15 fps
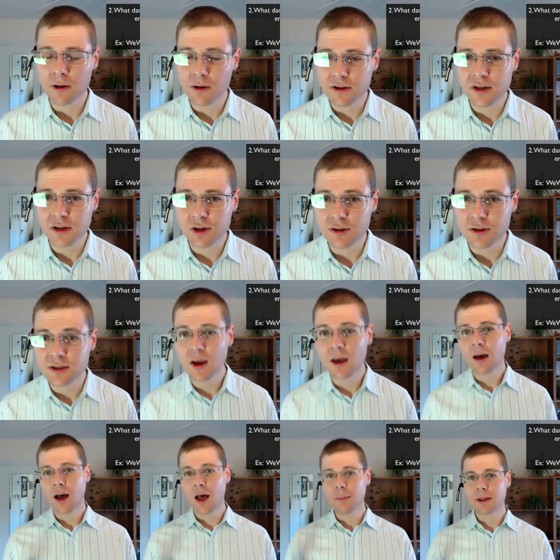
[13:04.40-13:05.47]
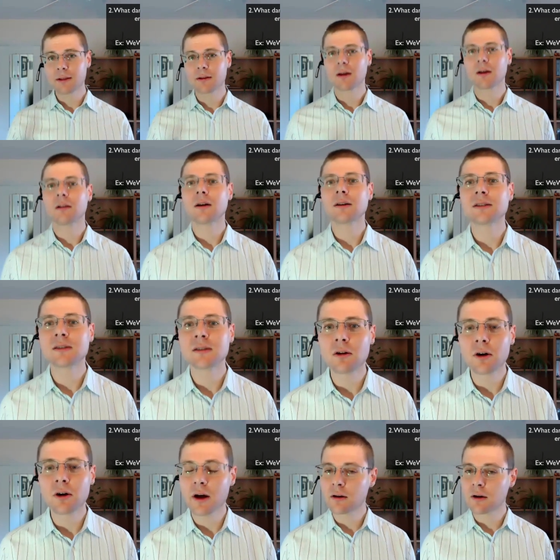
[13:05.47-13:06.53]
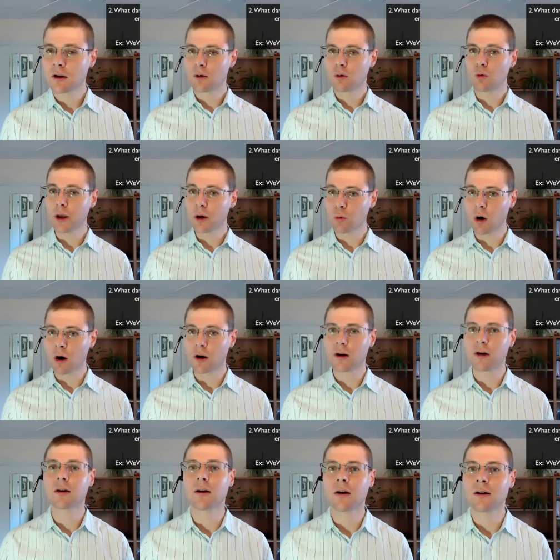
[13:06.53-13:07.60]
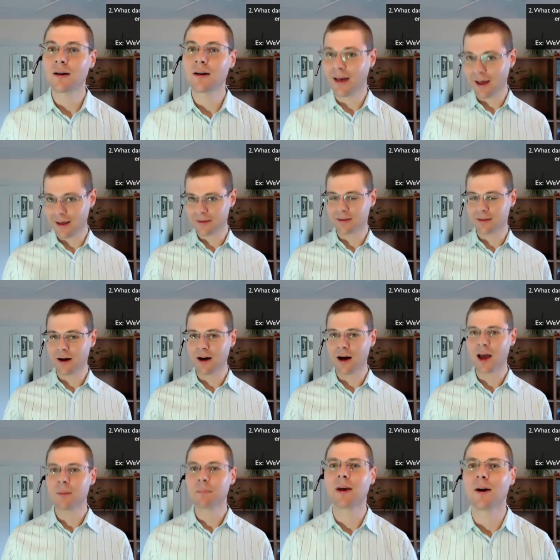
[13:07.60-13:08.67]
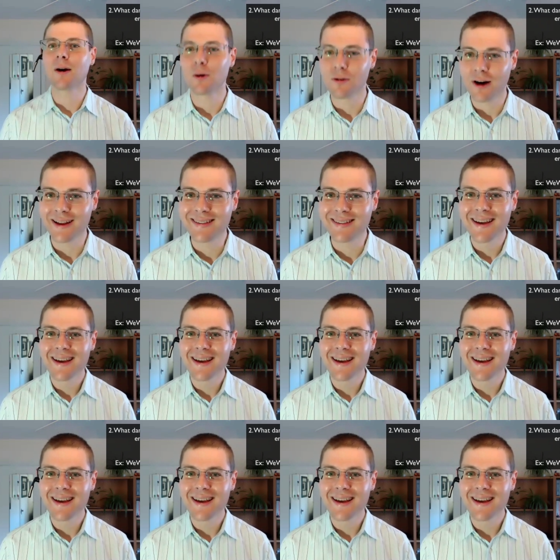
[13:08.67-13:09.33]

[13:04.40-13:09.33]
decisions. I mean, let's look at WeWork uh, and the I P O, right?